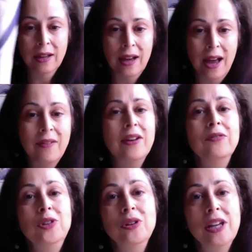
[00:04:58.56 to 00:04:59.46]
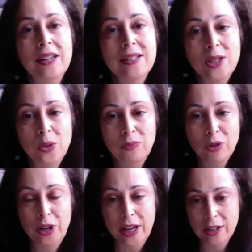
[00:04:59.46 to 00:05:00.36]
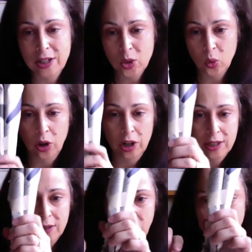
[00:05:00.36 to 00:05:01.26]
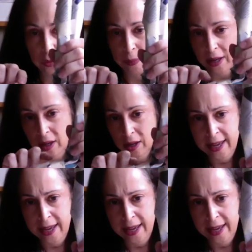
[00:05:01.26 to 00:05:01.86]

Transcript: I've had a few kids who created swords, and we would make a